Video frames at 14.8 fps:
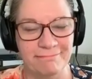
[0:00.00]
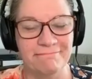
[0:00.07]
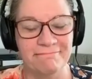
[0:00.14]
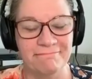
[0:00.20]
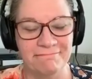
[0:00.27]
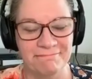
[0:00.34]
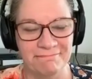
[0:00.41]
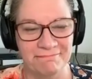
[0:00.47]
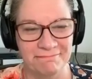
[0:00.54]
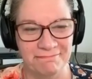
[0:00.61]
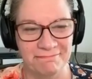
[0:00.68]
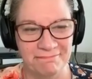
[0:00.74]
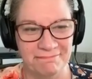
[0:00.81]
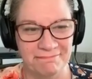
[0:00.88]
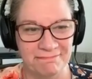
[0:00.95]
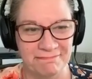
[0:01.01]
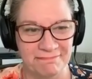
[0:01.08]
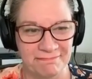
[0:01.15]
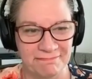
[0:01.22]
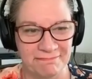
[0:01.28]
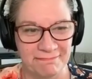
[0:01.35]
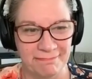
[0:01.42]

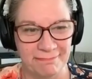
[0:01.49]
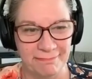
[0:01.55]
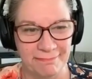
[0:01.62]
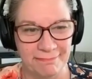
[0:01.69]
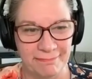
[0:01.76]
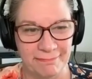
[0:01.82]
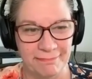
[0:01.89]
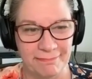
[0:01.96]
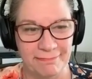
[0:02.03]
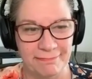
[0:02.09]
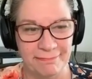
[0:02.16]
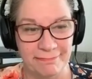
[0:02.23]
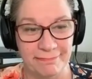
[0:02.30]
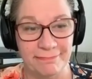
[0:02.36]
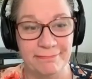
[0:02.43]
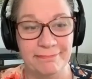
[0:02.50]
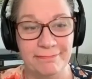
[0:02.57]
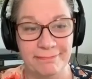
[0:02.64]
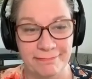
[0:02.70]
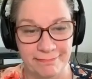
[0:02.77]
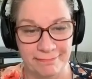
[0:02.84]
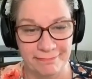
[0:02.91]

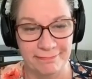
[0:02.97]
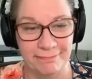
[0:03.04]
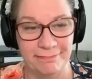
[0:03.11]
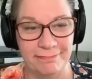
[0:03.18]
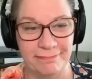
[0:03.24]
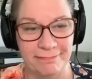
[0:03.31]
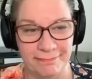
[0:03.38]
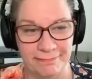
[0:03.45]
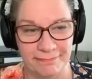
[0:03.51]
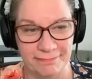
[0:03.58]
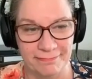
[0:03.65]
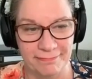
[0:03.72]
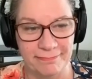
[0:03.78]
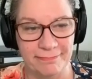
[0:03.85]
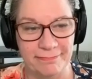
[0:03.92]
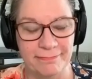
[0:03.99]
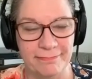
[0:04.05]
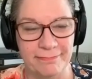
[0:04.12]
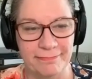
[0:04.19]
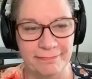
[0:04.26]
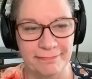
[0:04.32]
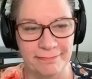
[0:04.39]

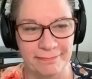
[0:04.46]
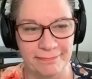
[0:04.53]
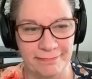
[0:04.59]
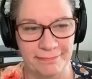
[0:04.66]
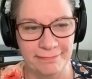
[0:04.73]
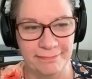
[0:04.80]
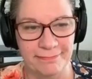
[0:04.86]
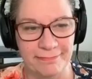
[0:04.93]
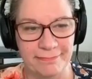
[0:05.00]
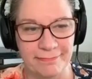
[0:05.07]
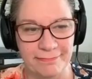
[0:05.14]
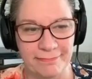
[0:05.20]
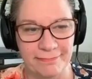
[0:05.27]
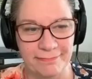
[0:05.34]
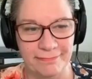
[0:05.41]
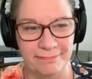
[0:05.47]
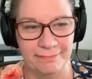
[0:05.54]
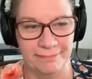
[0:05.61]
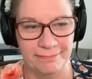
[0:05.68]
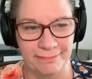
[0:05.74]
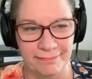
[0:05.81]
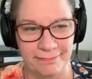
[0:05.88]

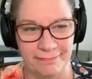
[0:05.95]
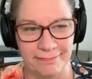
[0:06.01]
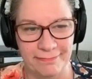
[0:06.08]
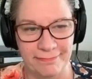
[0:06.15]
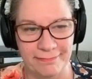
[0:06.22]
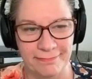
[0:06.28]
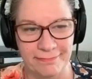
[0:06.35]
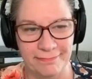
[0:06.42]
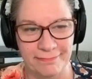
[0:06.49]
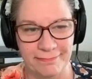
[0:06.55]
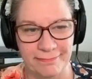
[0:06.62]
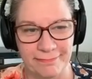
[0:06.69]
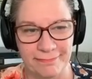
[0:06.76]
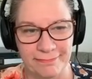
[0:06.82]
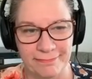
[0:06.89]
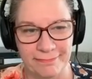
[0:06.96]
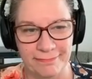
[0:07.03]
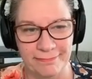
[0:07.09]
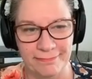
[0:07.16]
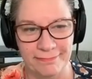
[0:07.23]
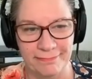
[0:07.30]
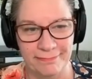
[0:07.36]

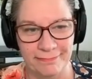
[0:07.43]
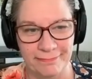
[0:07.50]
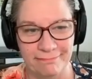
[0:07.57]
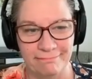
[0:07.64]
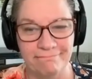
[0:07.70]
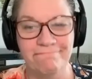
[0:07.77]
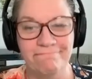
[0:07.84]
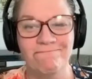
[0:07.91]
No words are spoken by the person on screen.